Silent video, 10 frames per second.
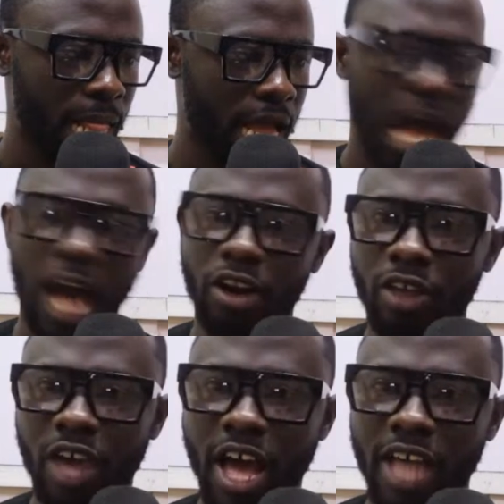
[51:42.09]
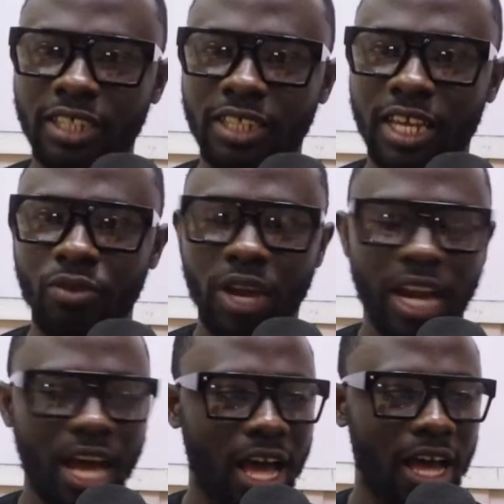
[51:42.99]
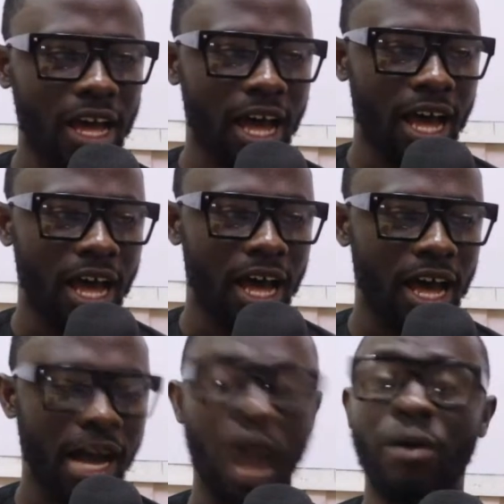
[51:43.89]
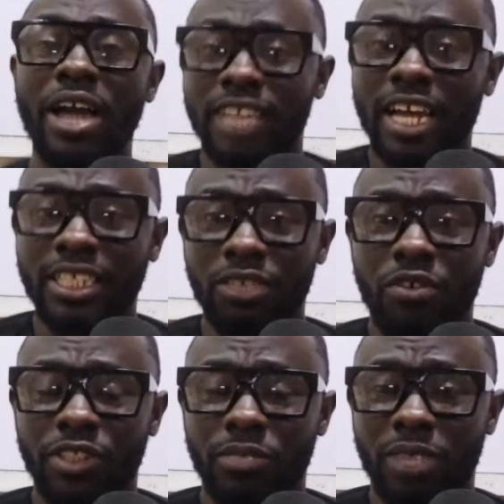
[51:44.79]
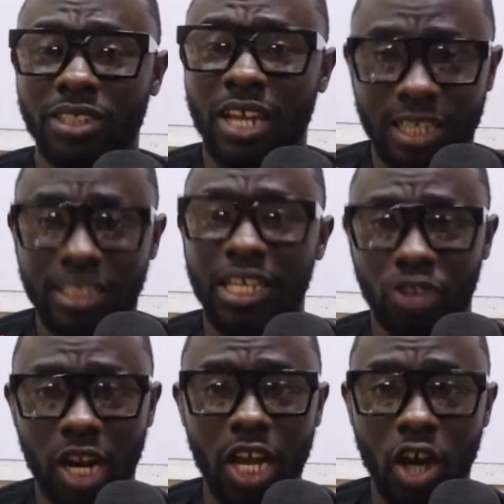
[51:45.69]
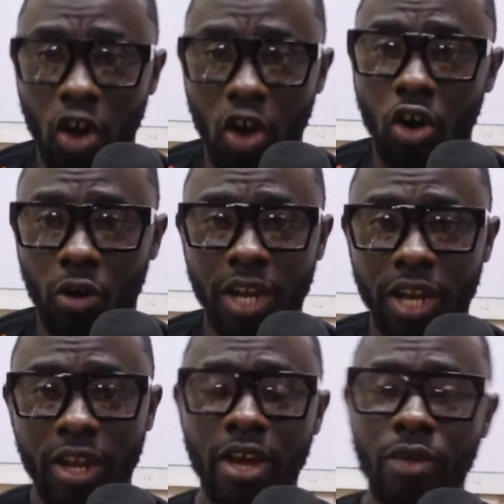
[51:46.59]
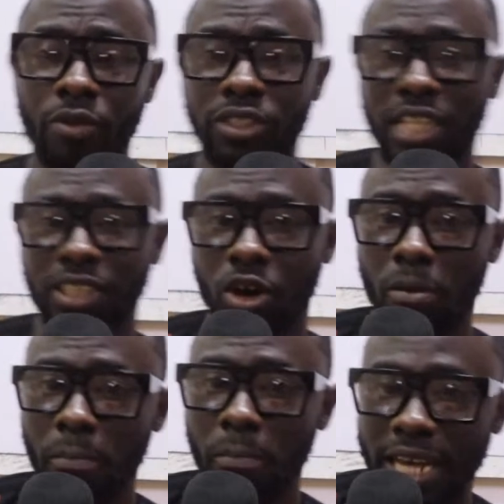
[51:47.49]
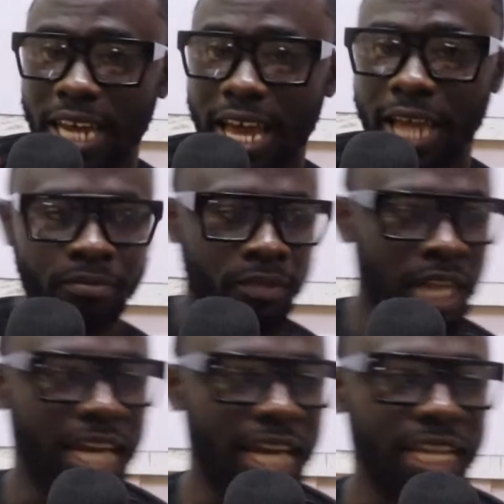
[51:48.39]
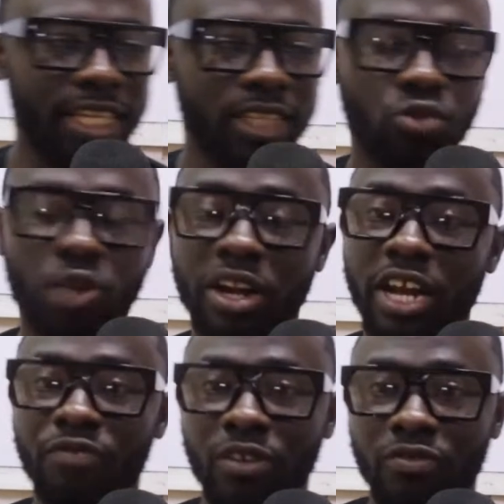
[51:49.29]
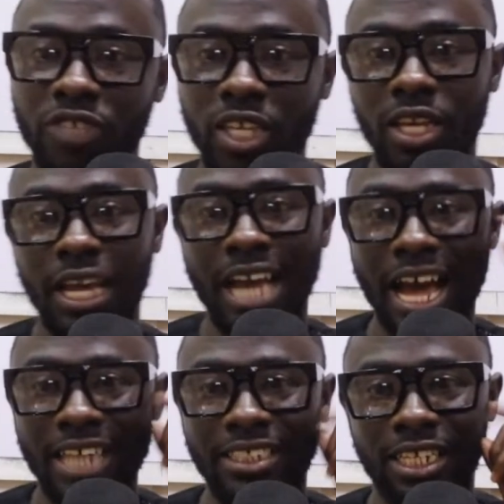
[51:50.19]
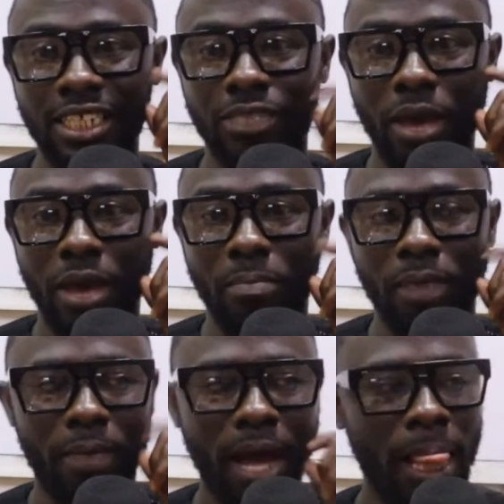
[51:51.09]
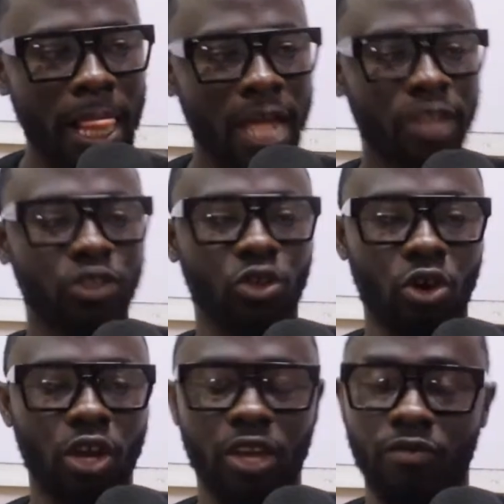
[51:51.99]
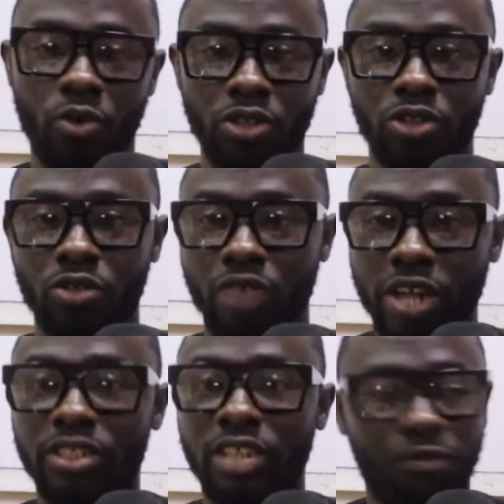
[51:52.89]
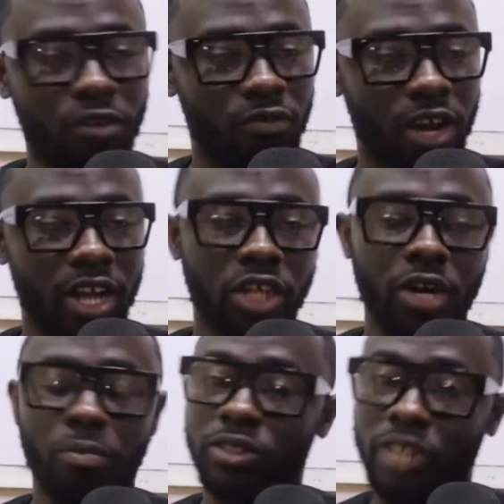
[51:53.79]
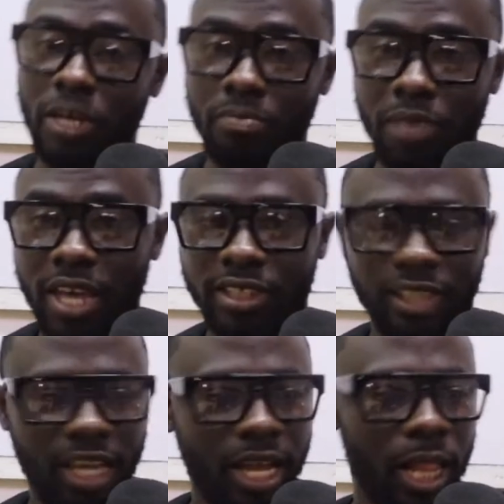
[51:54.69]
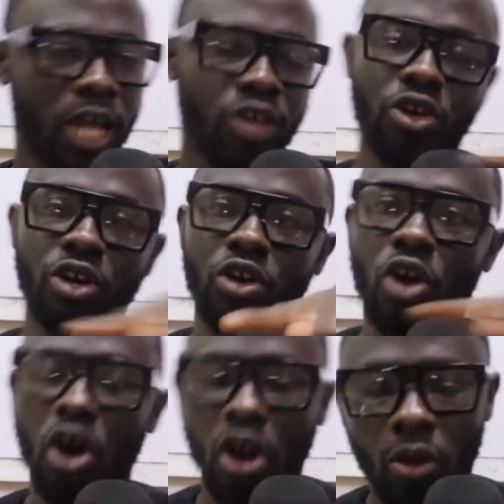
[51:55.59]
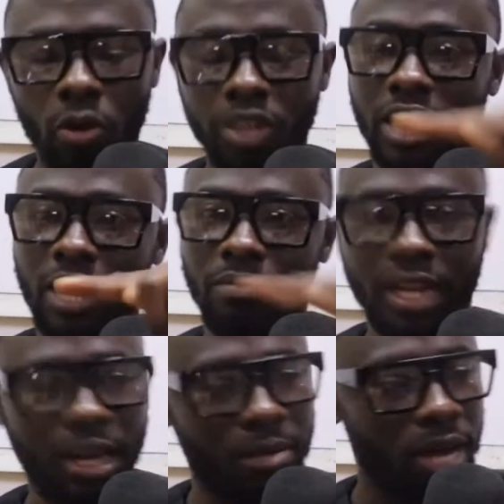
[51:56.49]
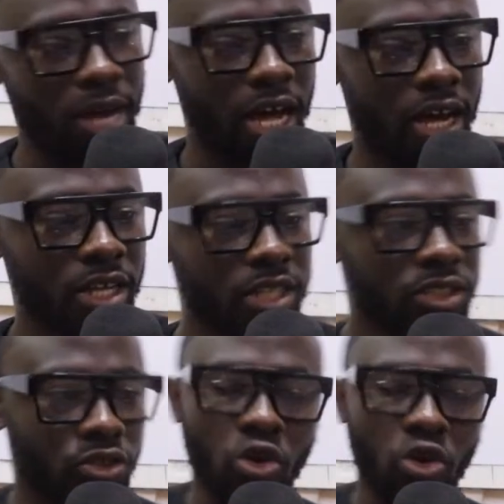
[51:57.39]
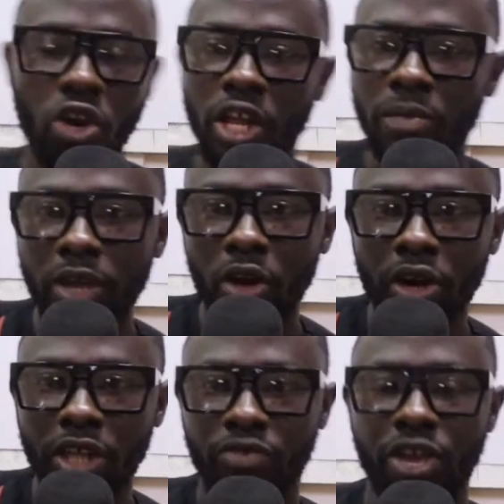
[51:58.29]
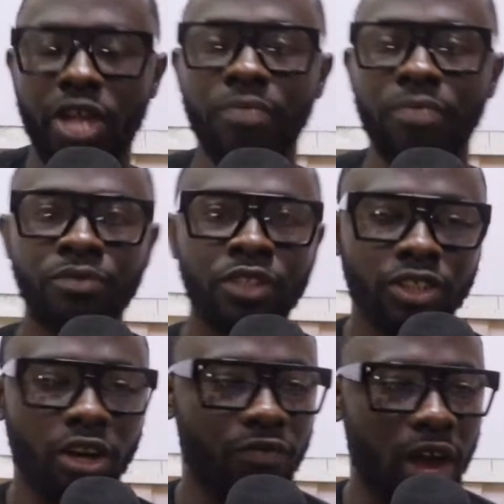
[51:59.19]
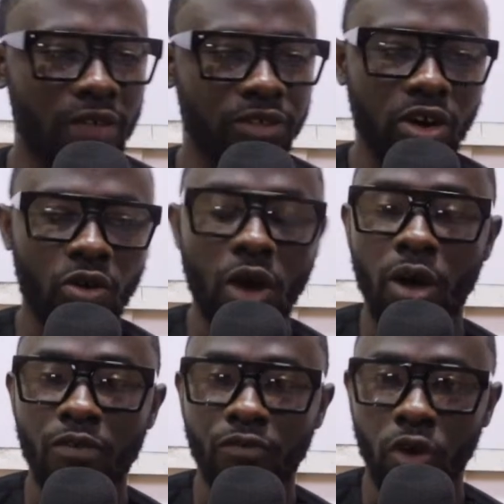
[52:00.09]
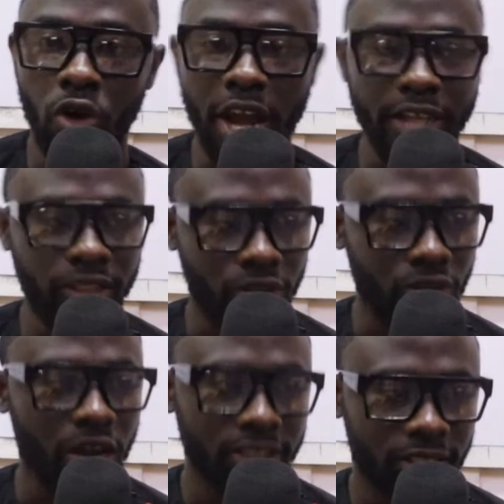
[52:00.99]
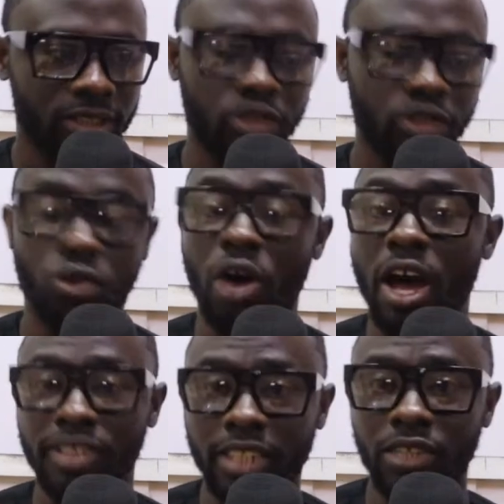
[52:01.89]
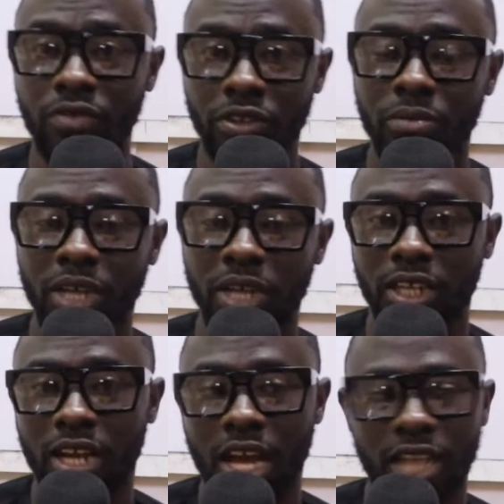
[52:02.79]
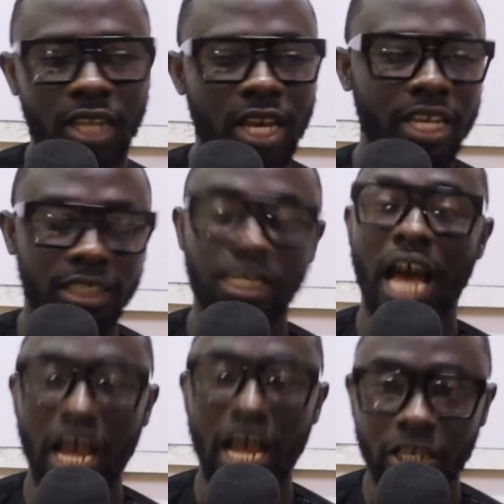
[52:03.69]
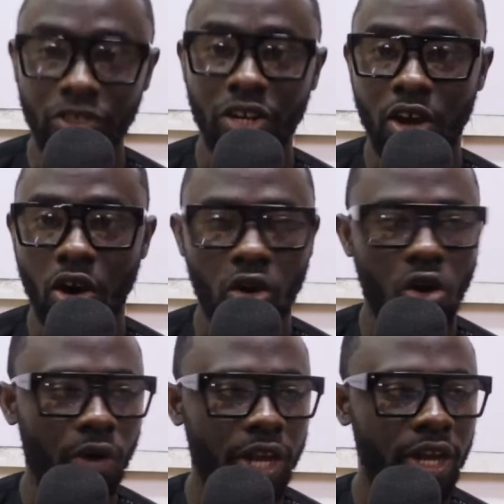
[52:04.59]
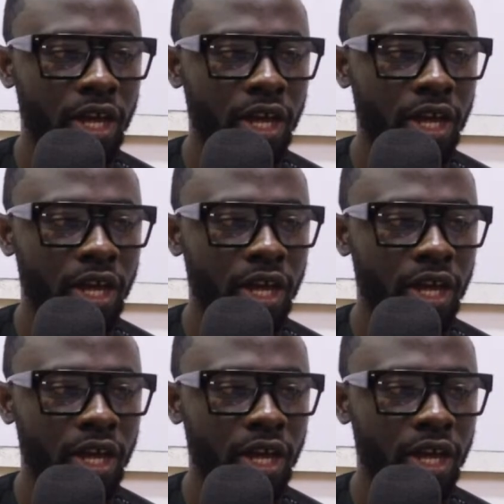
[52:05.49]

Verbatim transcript: I don't know if you're asking whether uh, our executive revision masterclass is actually ongoing. We started on Monday and it is 250 Ghana cedis per paper. So if you want to register for financial reporting and PSA, you can call or WhatsApp the number scrolling below the screen 0501149296. So our executive revision masterclass is actually ongoing.